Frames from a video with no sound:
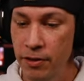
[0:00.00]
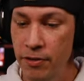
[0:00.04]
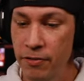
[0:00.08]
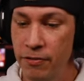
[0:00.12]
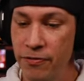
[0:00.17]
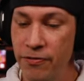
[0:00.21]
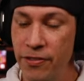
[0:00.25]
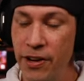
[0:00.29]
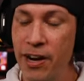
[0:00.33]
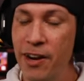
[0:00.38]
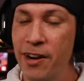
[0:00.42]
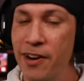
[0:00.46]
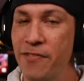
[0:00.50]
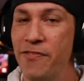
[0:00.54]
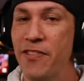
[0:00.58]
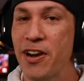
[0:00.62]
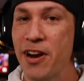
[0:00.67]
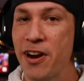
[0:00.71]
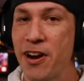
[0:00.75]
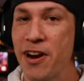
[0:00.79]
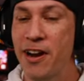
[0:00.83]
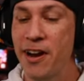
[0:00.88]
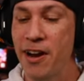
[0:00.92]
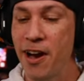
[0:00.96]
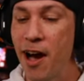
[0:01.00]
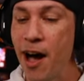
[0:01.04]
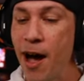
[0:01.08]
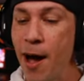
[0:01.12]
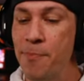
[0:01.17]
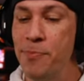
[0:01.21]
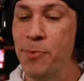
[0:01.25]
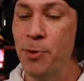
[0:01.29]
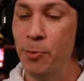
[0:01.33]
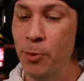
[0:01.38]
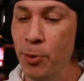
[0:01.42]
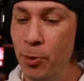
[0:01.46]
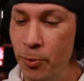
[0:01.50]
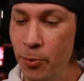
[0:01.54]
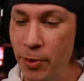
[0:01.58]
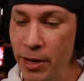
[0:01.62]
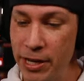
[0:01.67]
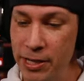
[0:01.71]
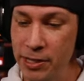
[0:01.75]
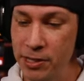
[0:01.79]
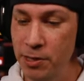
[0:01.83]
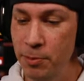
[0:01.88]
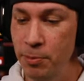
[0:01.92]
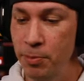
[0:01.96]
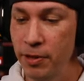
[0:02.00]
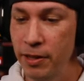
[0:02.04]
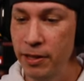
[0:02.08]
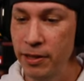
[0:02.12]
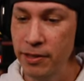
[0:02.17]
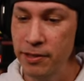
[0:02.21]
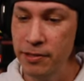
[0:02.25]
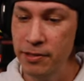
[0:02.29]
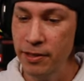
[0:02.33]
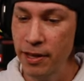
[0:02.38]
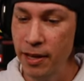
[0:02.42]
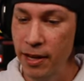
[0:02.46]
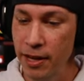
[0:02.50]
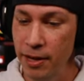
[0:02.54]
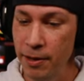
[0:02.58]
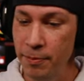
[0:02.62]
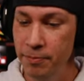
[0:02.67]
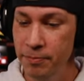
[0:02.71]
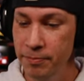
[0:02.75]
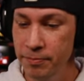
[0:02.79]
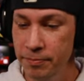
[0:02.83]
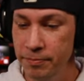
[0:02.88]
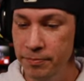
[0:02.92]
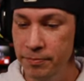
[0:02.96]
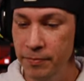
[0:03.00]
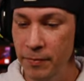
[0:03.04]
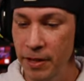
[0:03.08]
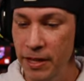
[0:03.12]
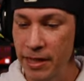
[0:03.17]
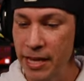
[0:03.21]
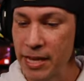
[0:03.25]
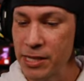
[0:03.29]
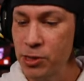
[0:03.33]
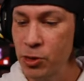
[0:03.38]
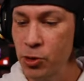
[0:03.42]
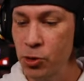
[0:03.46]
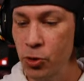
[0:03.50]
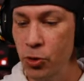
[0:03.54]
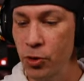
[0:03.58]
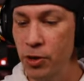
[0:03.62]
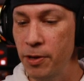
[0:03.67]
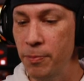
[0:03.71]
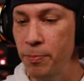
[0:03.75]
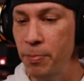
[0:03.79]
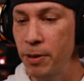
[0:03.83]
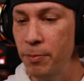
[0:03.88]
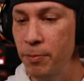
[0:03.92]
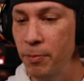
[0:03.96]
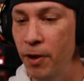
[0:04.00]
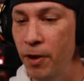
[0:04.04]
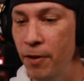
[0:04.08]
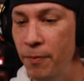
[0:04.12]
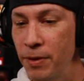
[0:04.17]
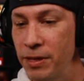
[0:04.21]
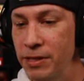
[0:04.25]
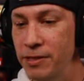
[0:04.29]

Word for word: very very optimal ways to play this game. And that's the joy of pinball.